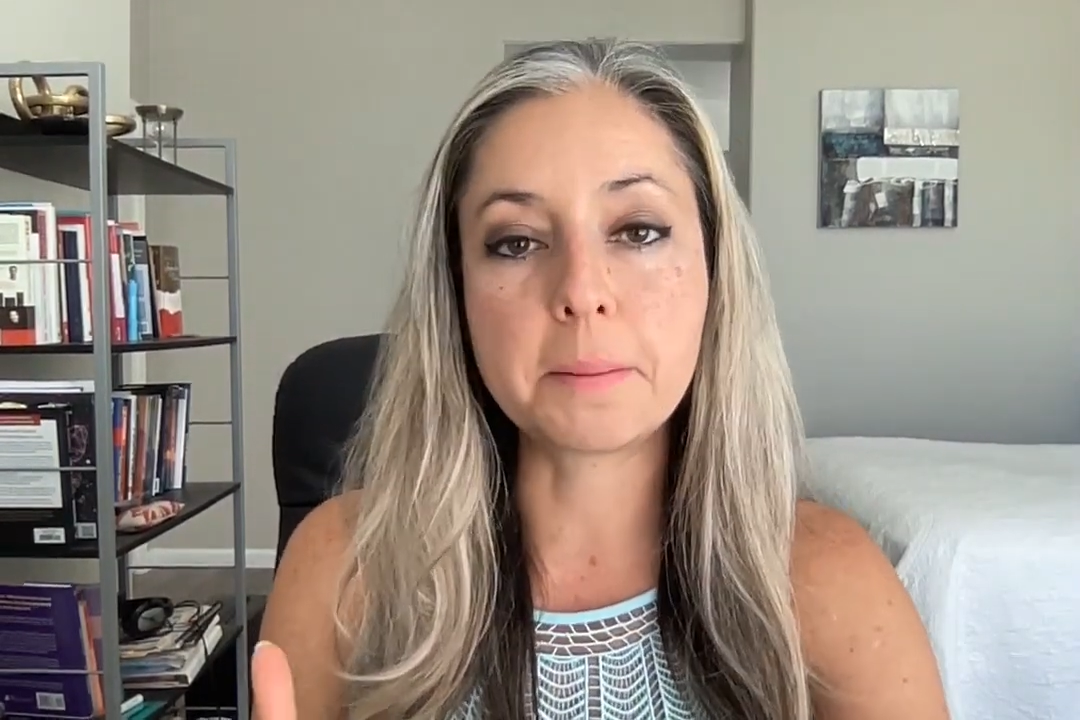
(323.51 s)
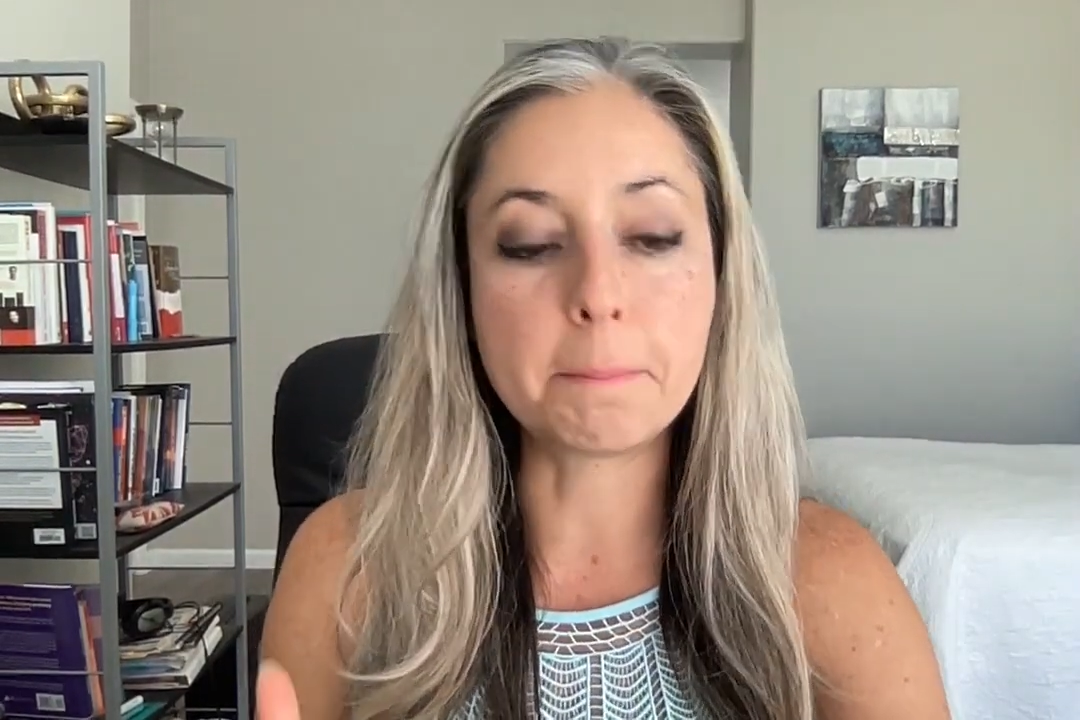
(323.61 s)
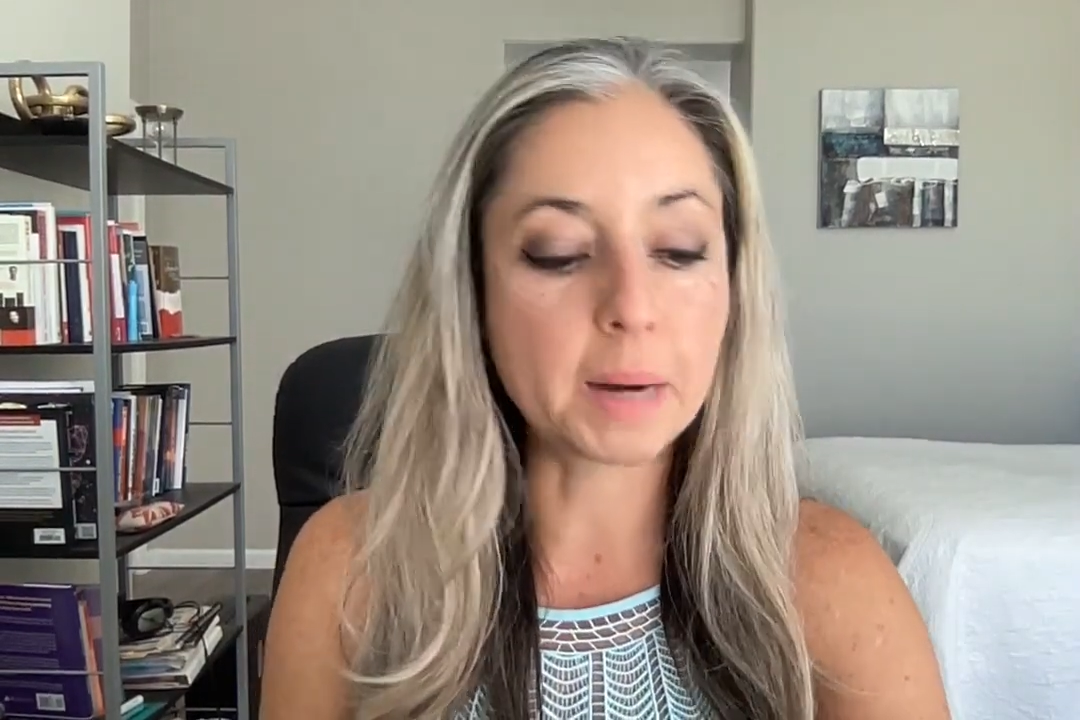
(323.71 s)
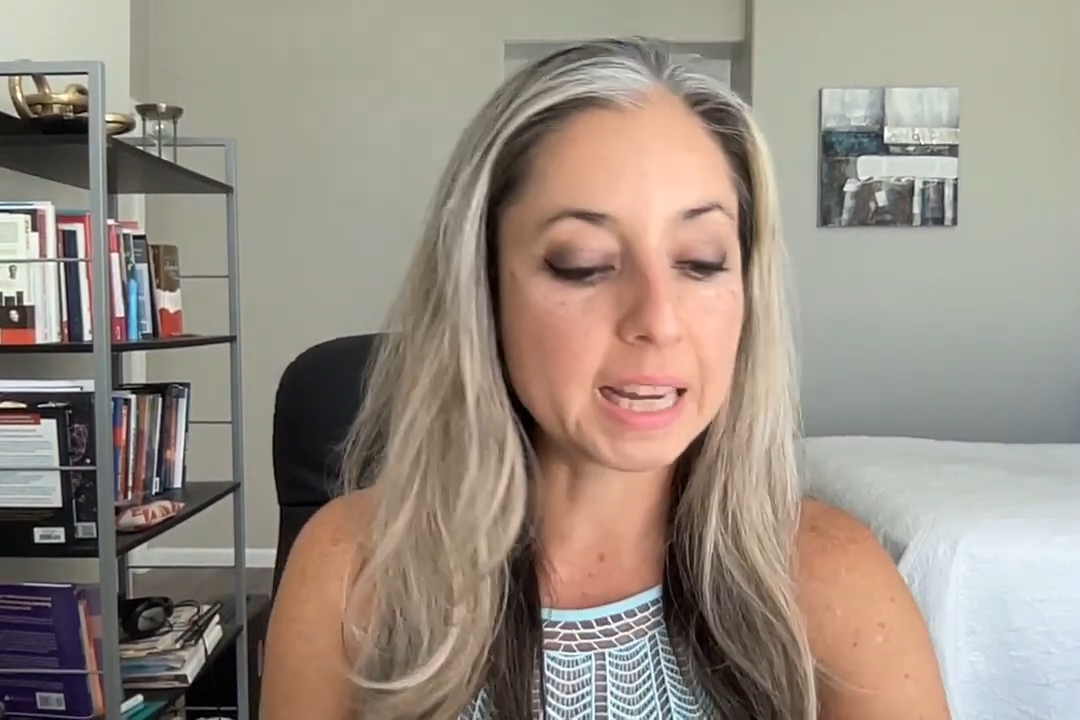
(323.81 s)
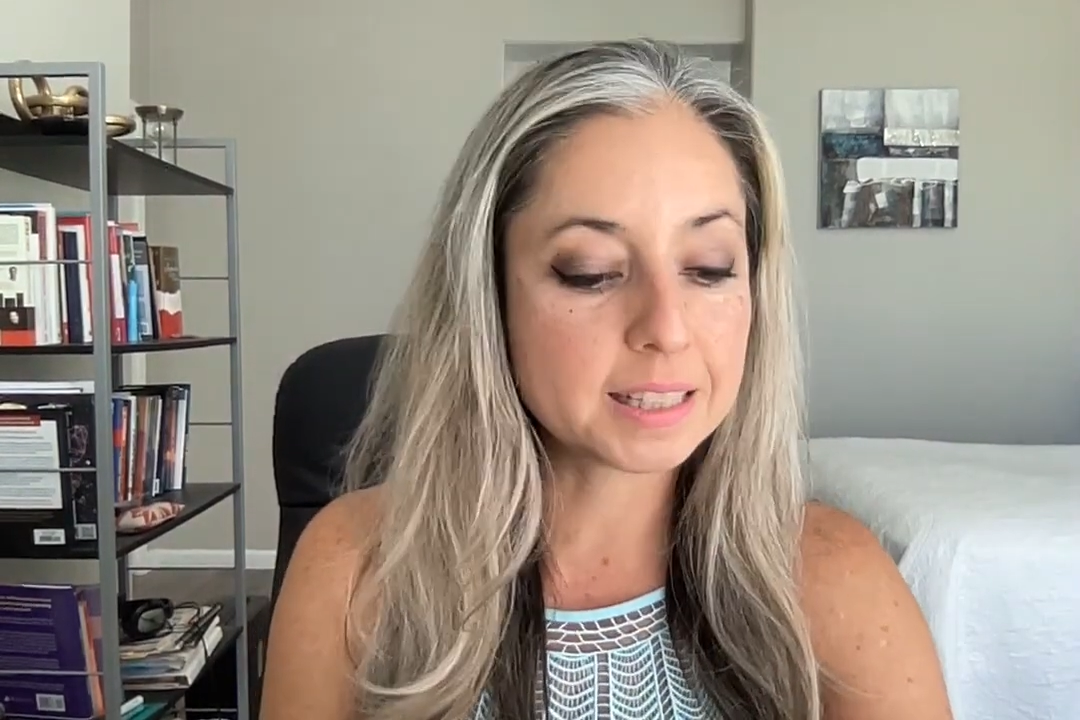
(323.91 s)

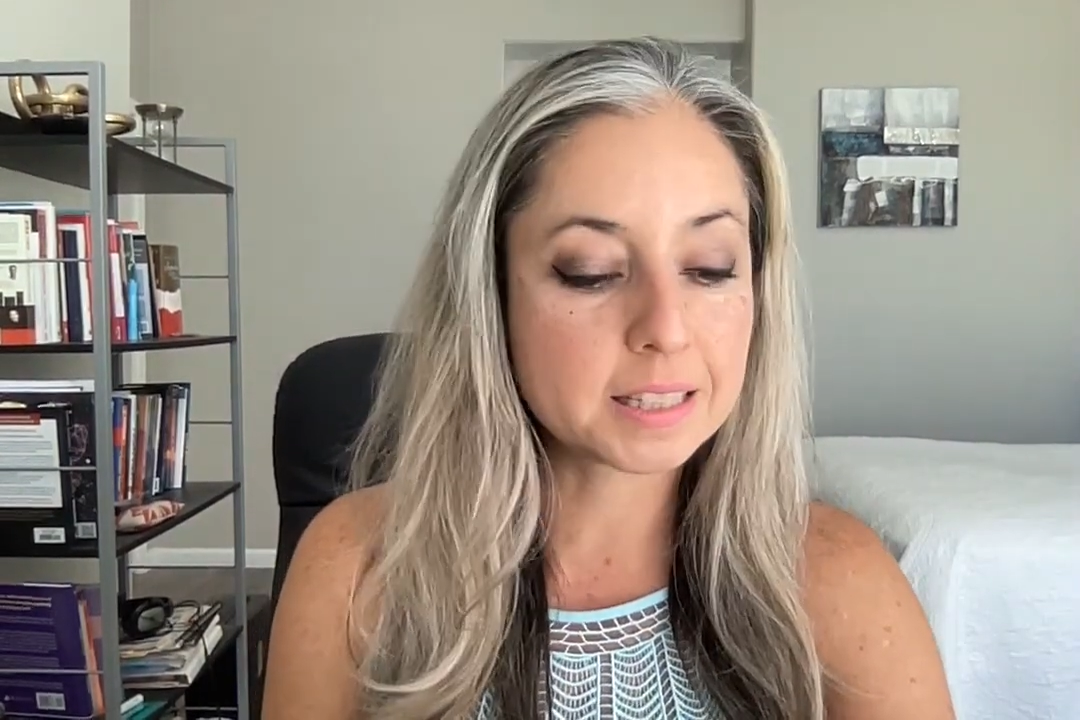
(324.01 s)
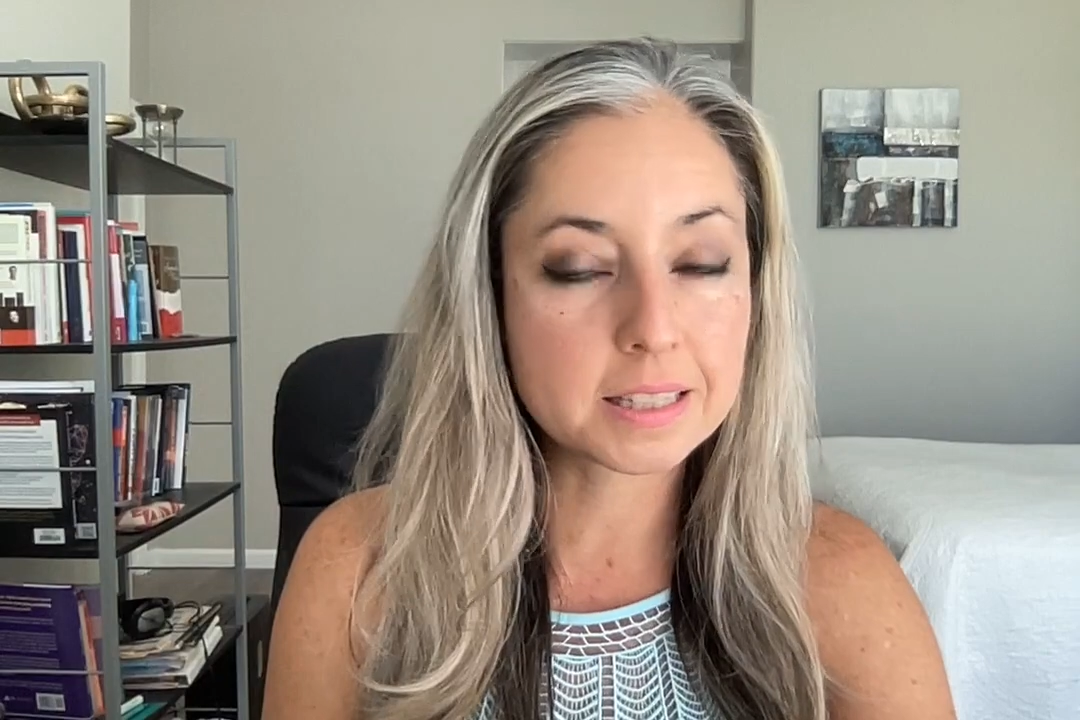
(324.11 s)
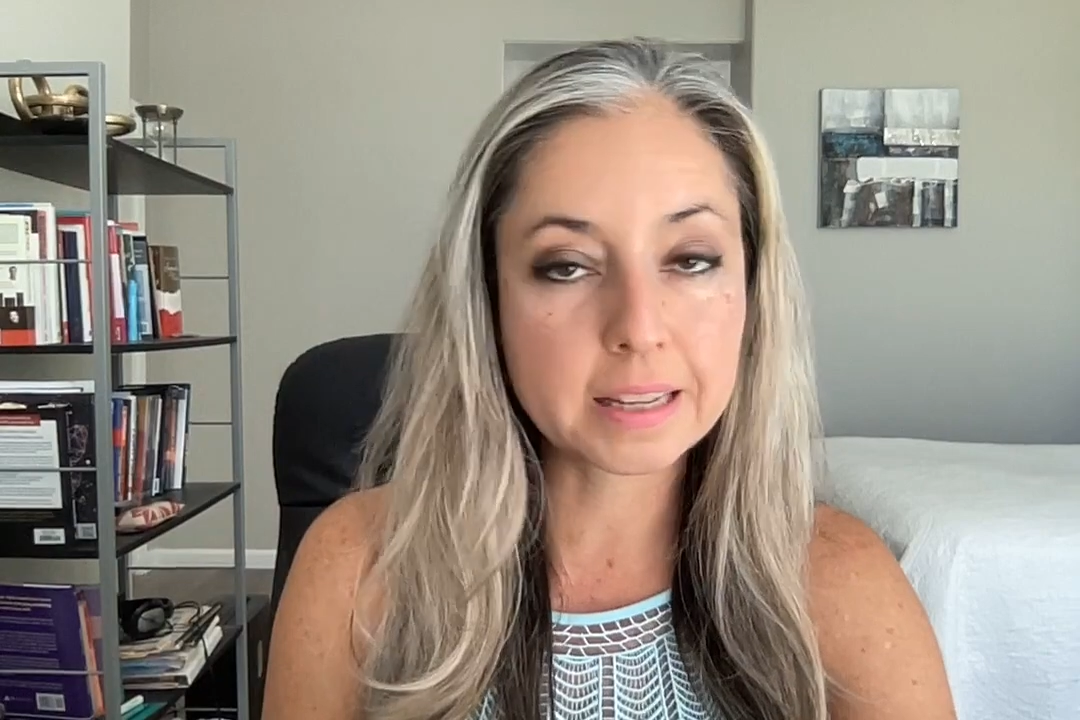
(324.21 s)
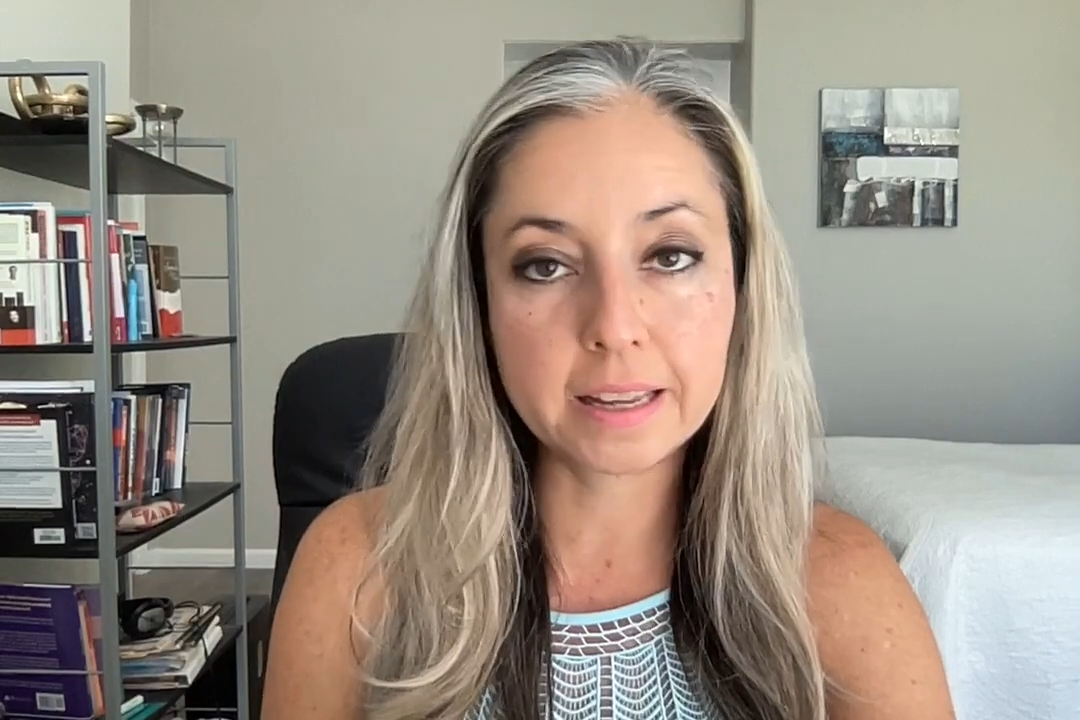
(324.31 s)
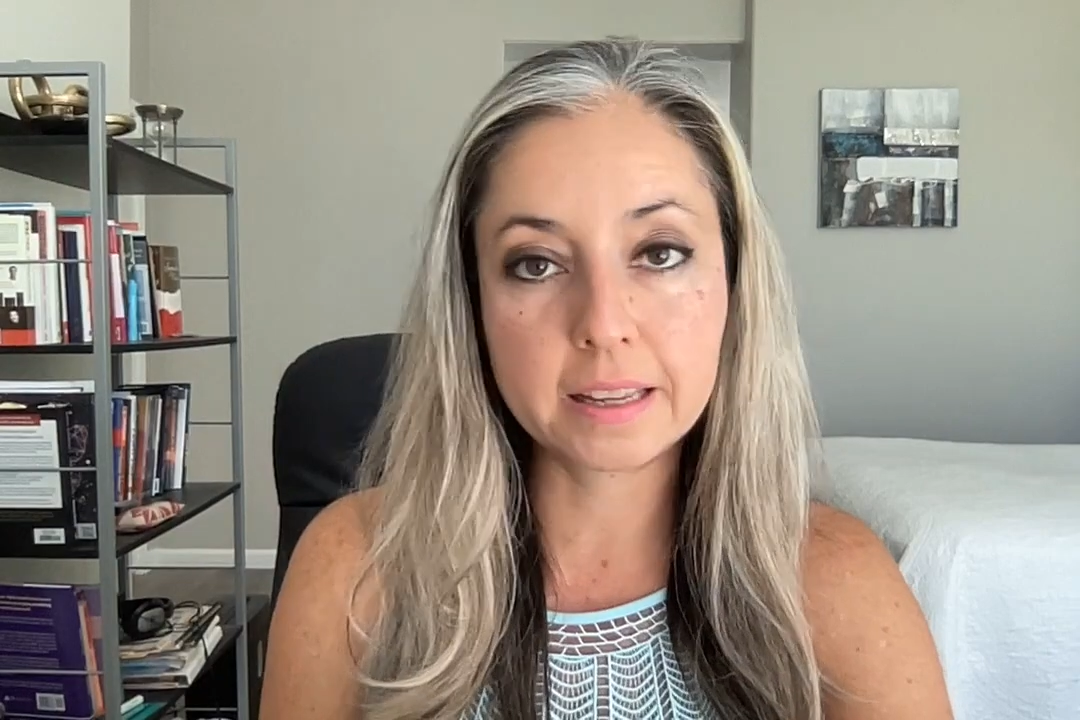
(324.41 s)

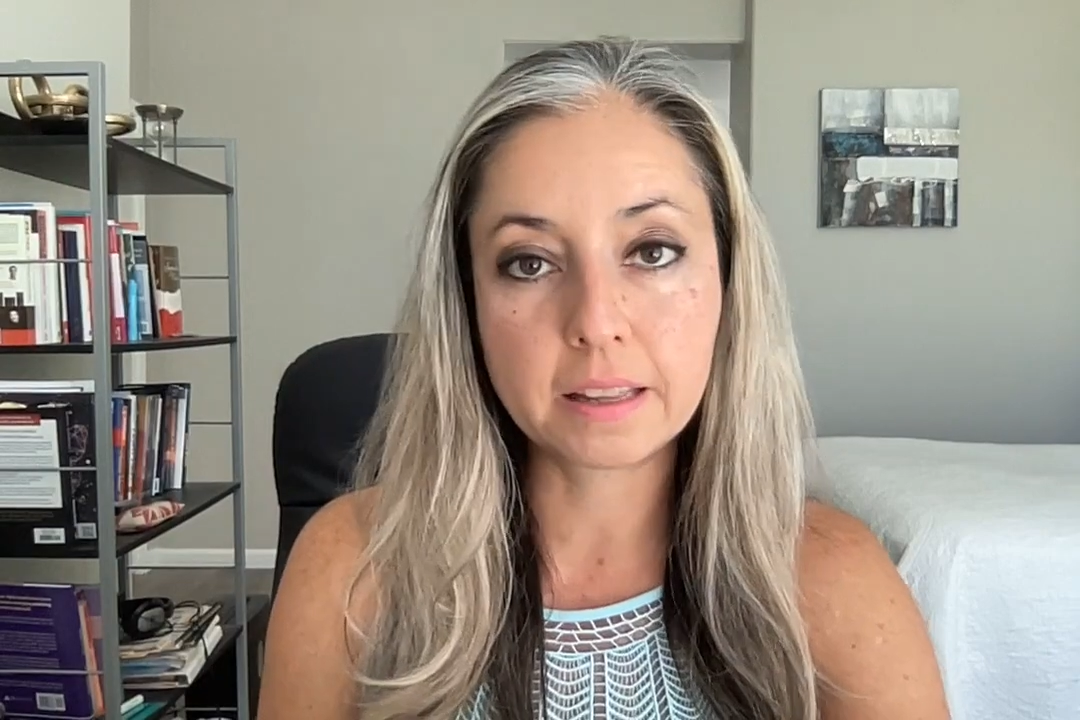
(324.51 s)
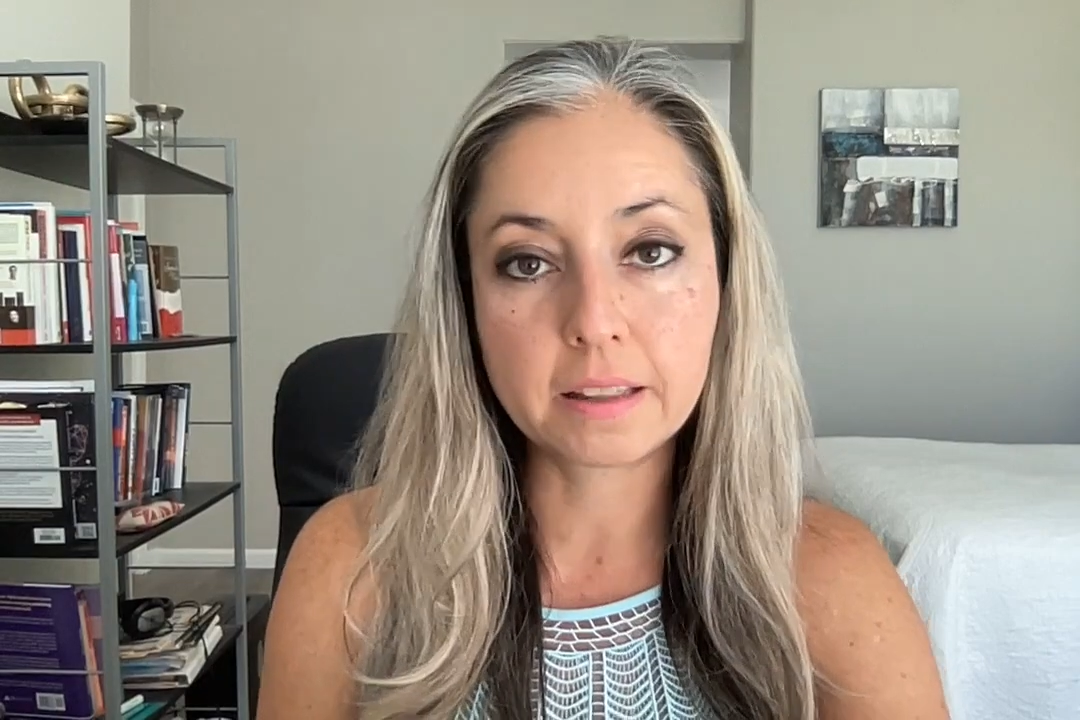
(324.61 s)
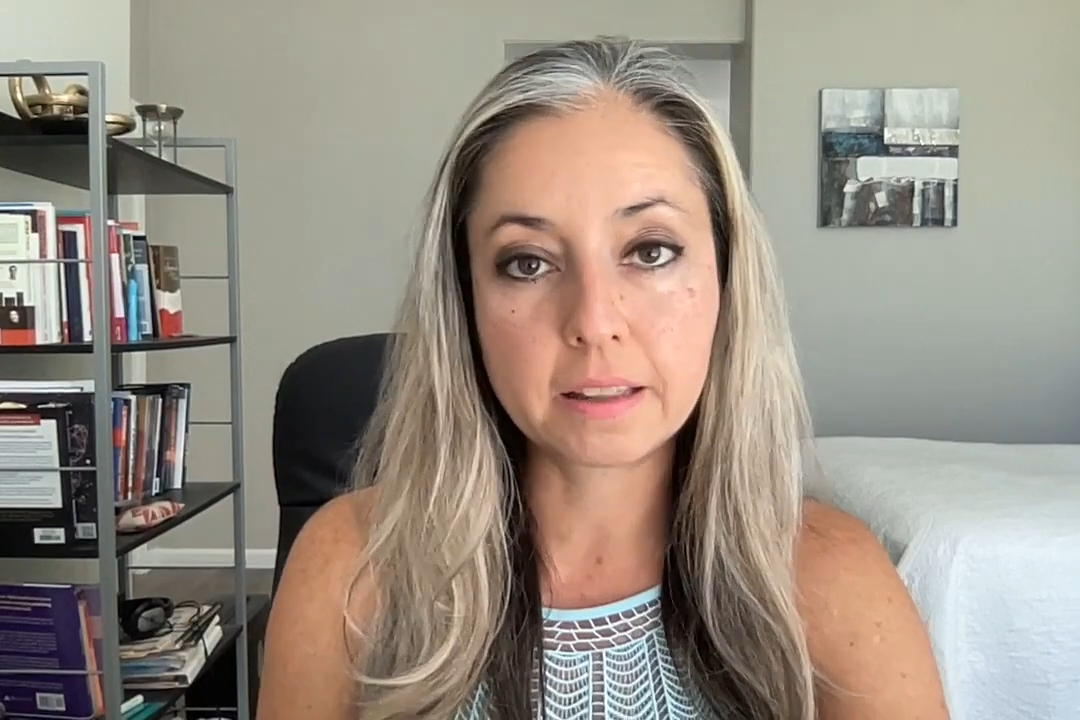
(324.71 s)
mindset